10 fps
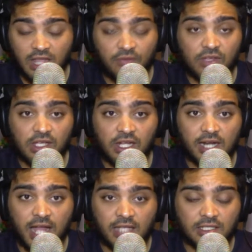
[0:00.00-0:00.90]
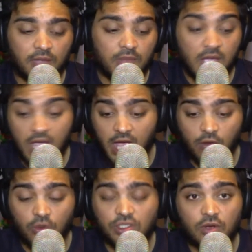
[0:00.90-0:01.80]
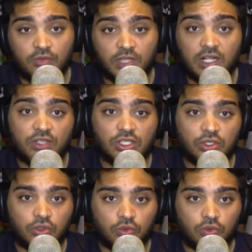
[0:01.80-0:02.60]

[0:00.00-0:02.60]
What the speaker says: African cricket landscape. And also the Division 2.